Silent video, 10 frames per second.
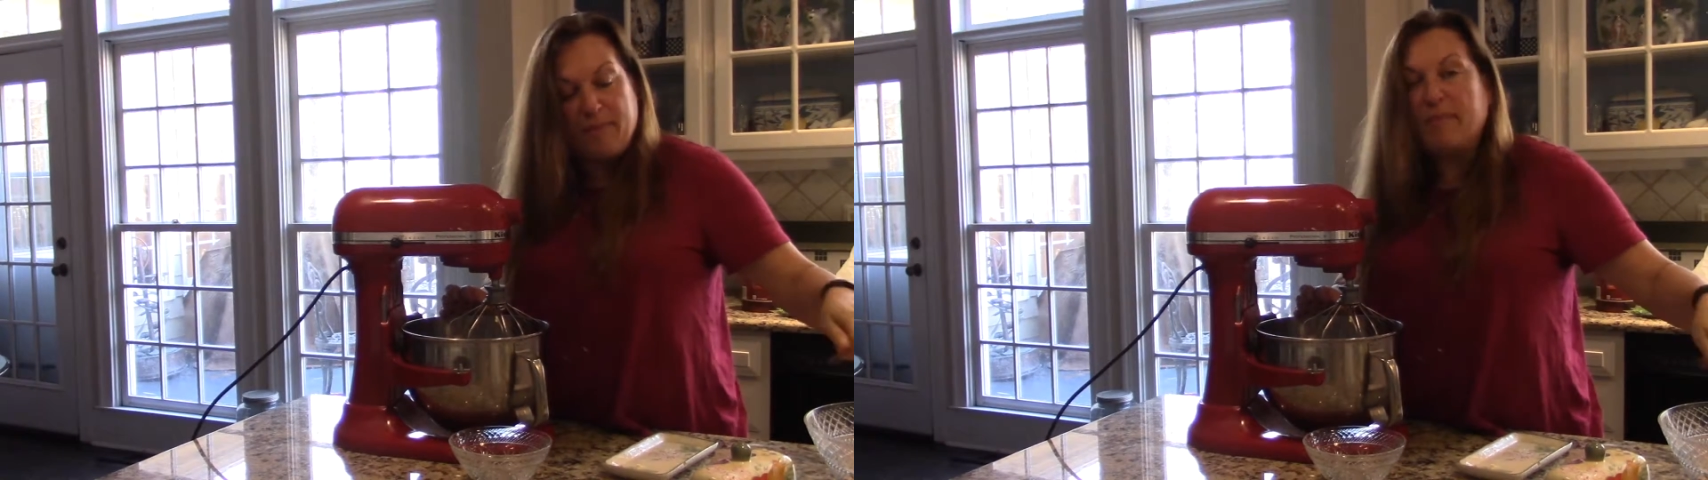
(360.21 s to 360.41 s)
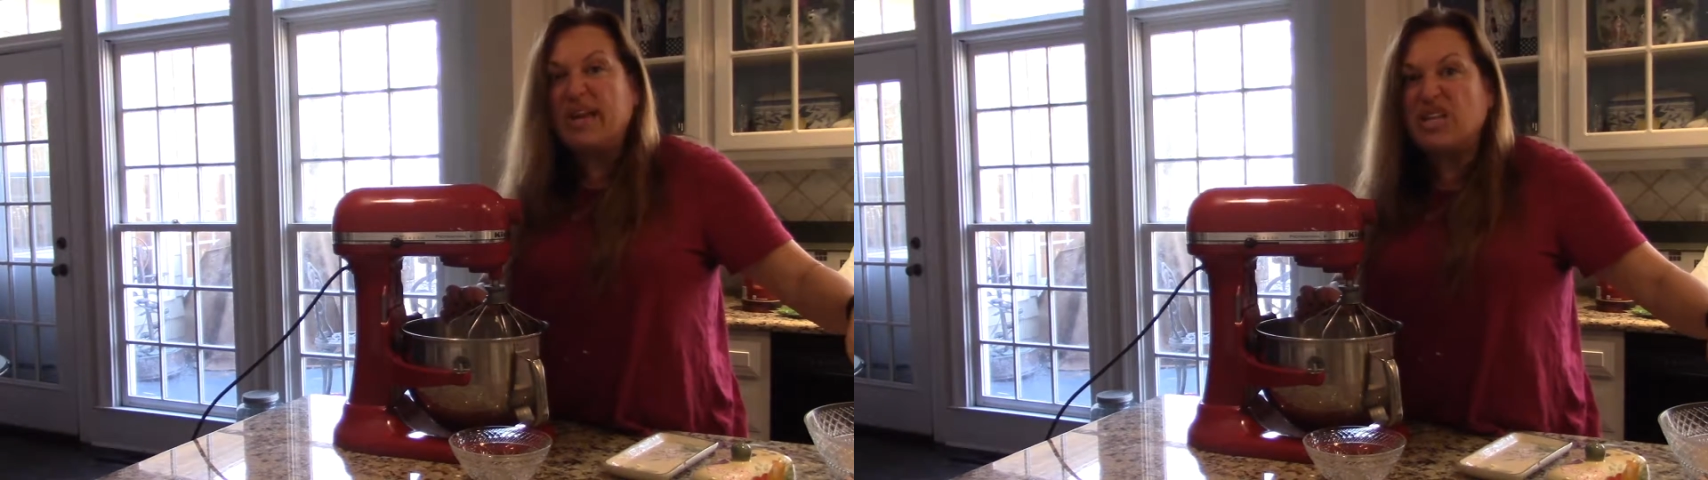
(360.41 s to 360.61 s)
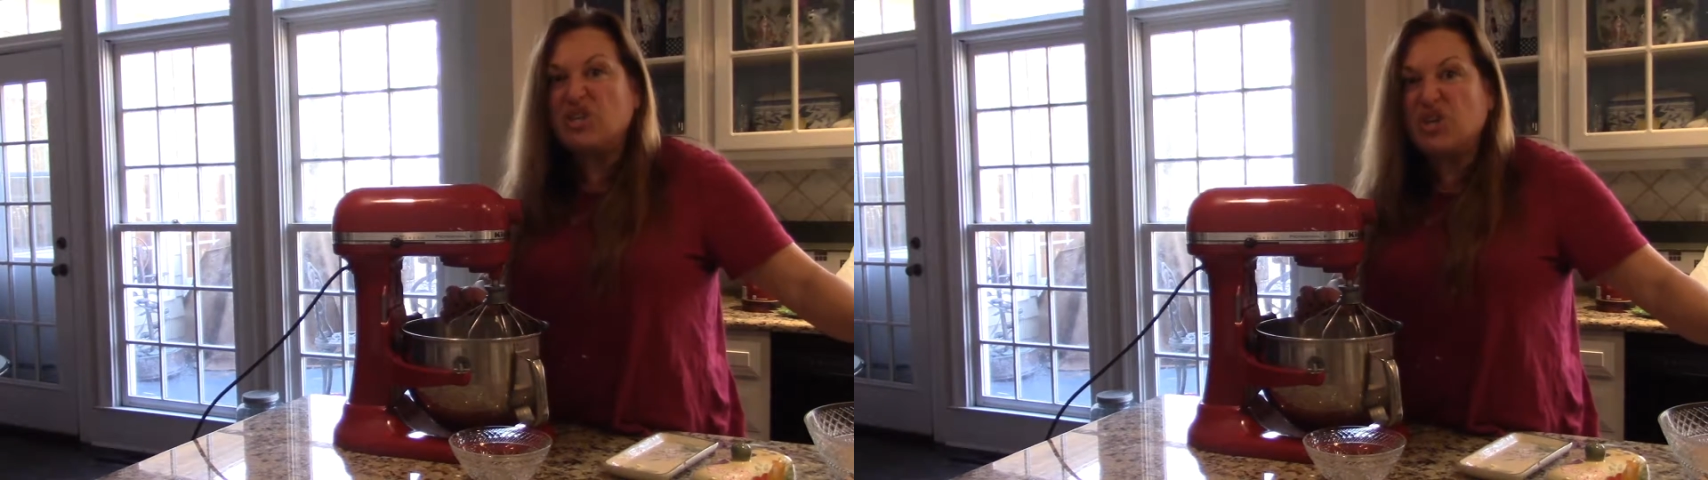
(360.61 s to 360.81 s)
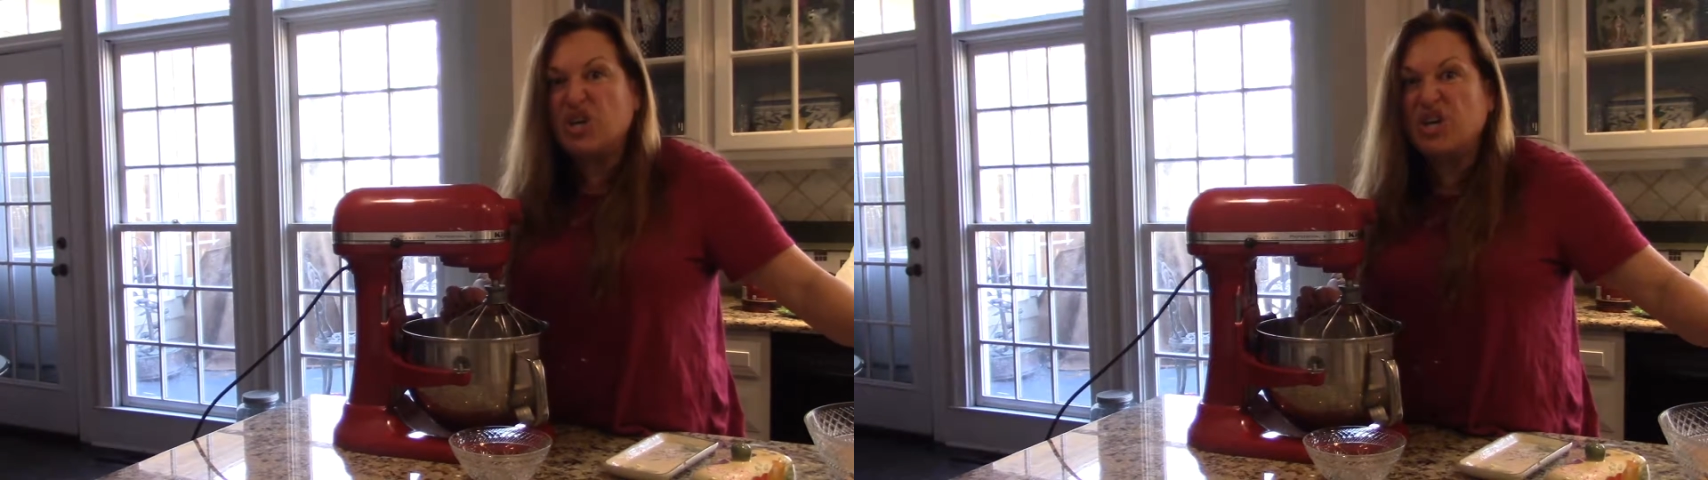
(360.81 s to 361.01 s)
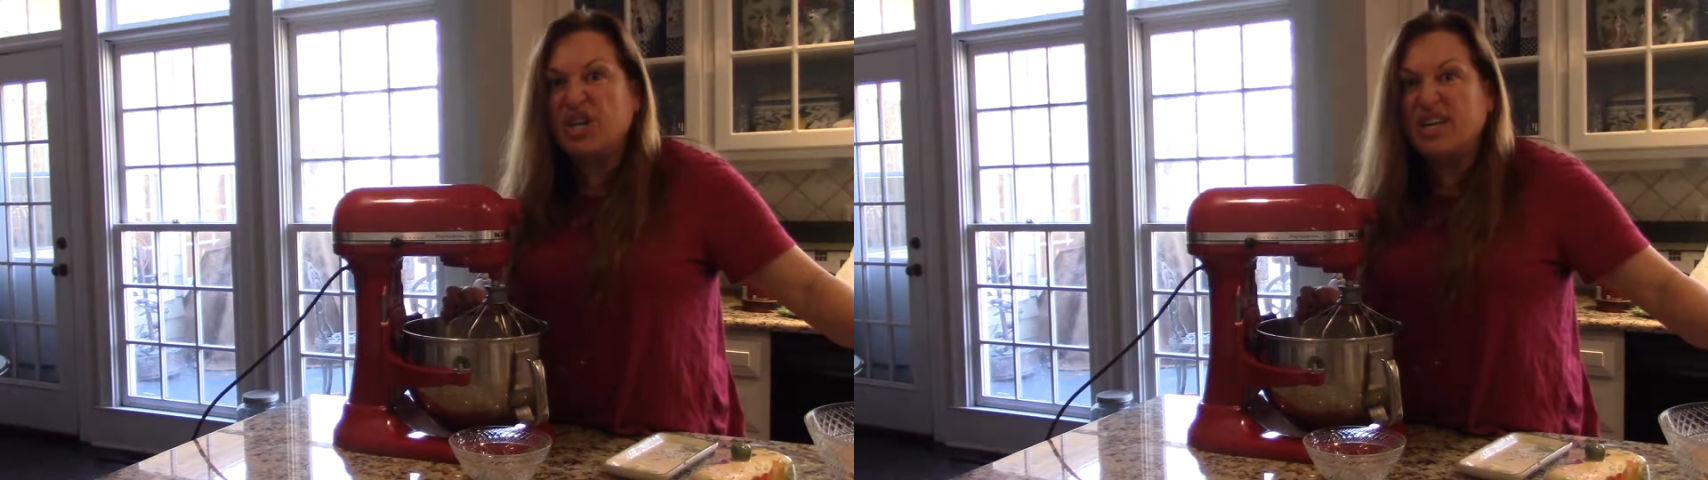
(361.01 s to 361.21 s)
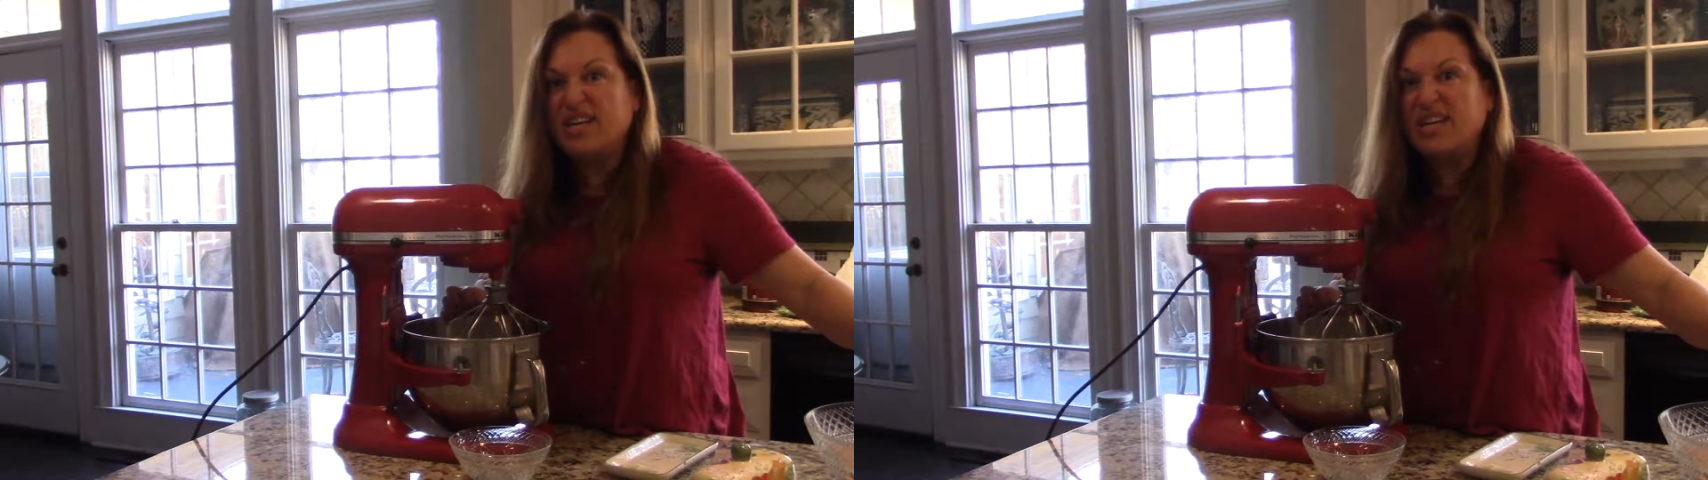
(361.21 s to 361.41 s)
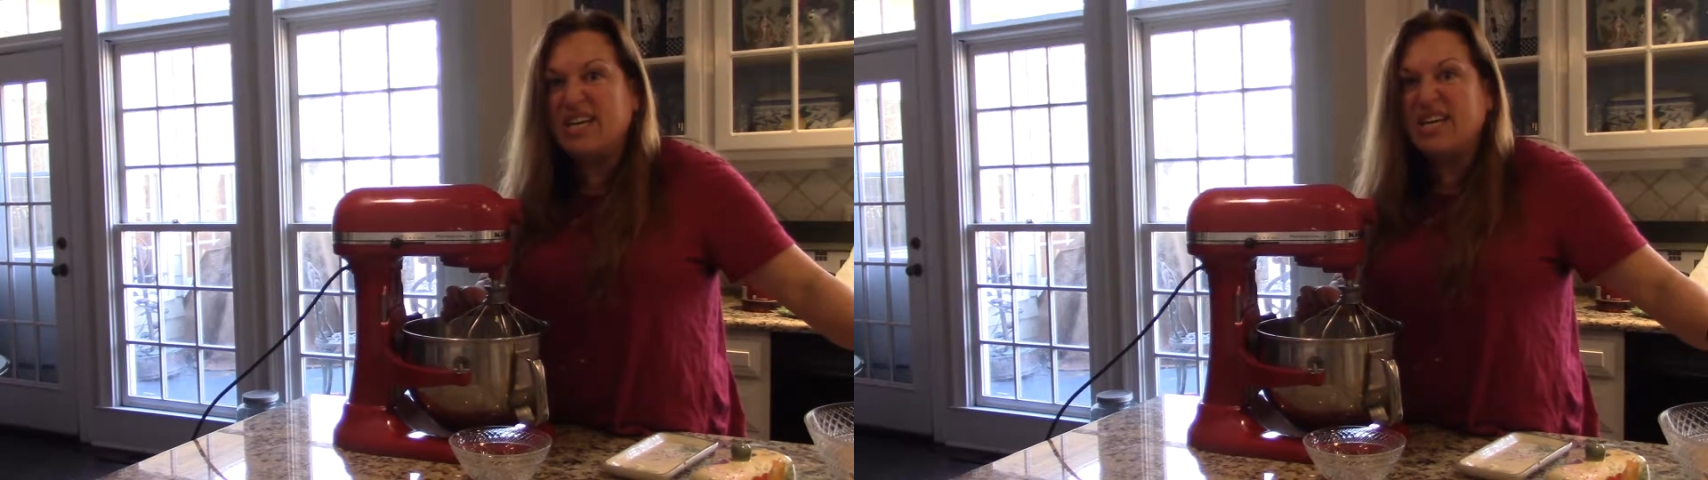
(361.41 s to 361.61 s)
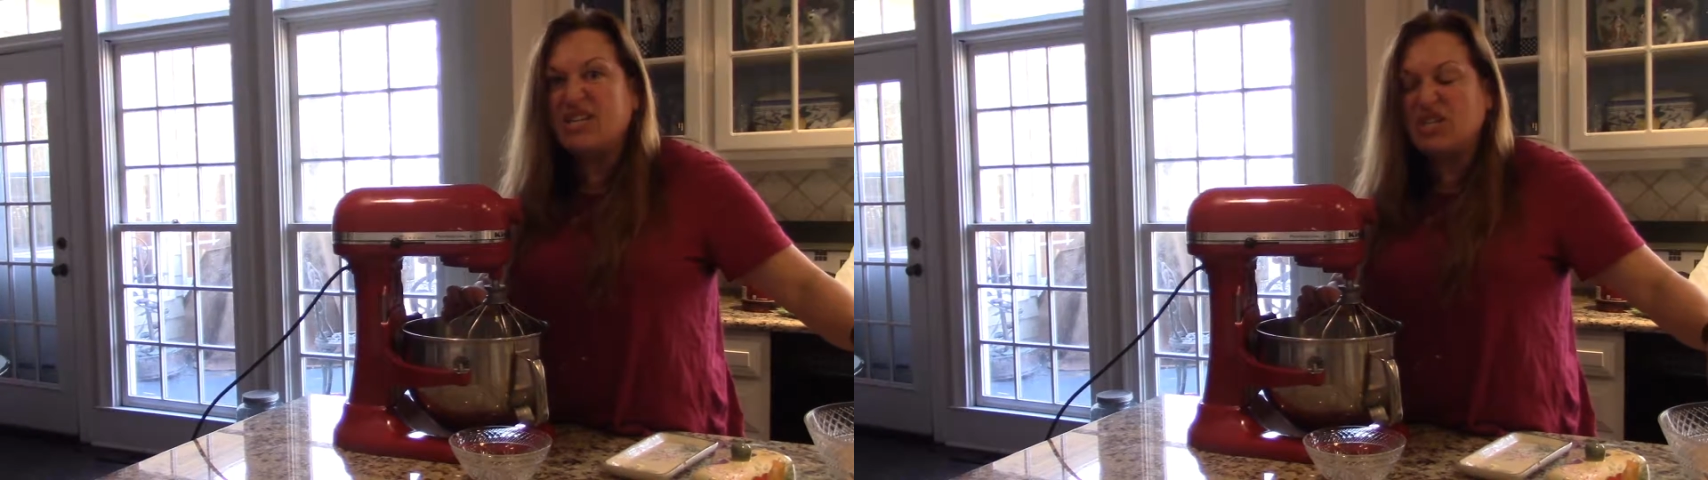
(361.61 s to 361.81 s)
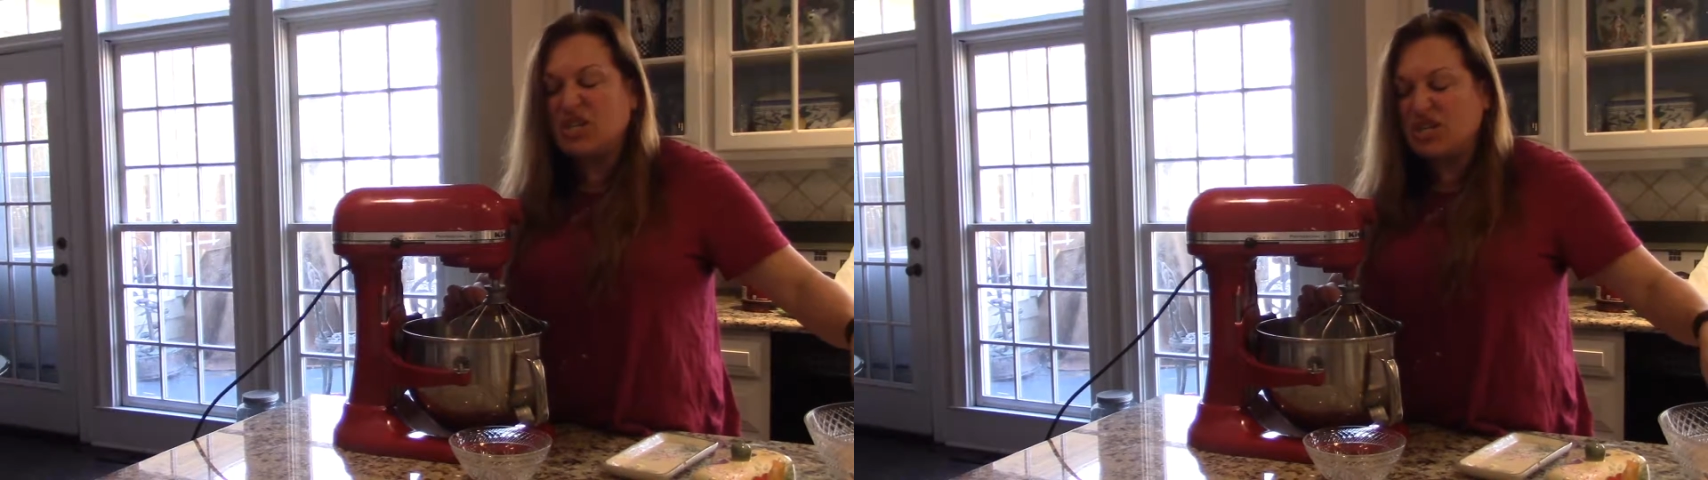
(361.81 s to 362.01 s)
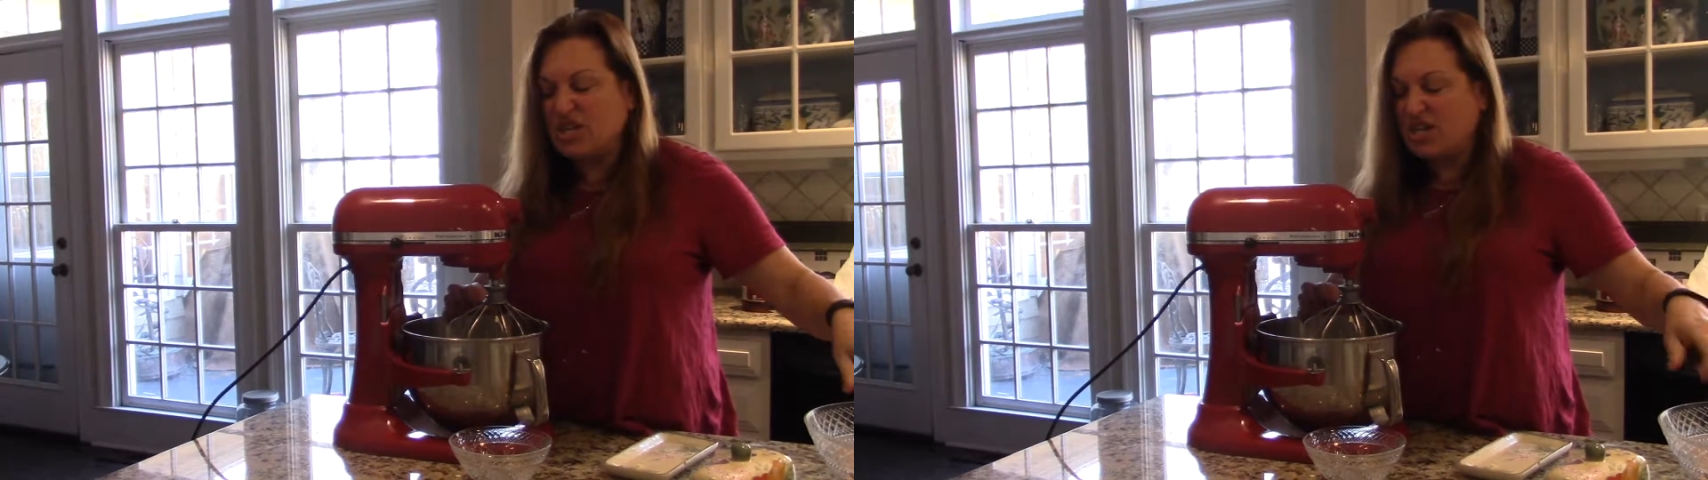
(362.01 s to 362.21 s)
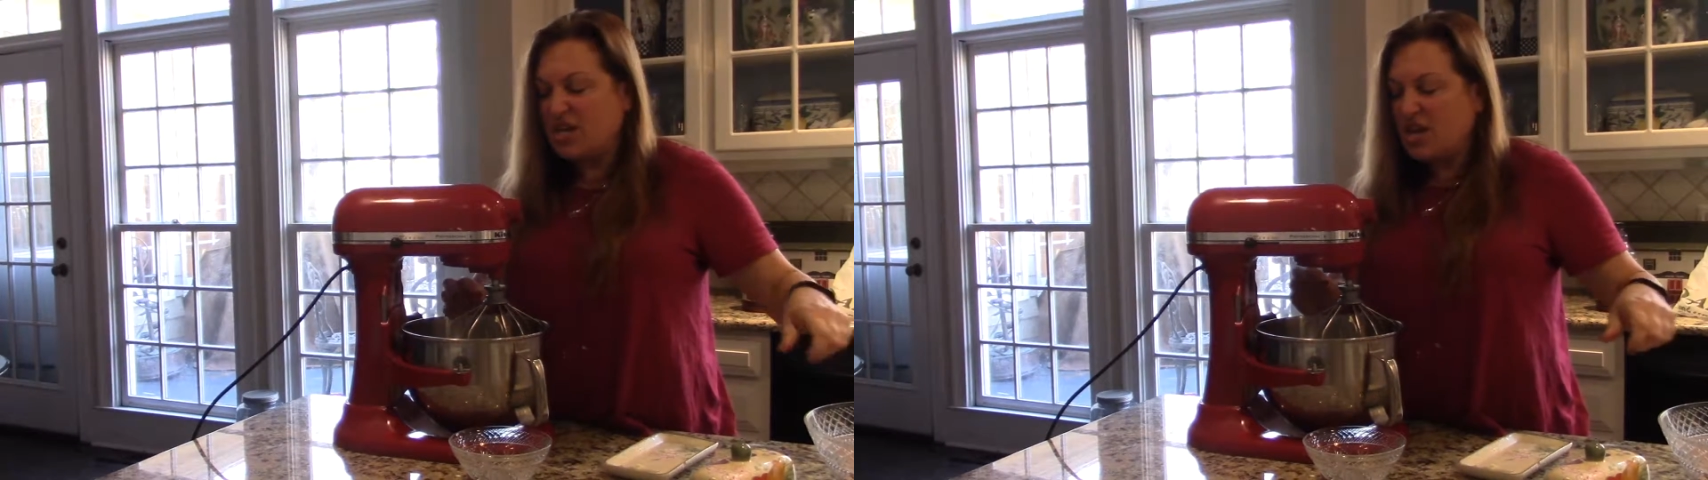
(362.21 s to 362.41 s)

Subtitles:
But it's good. It's good.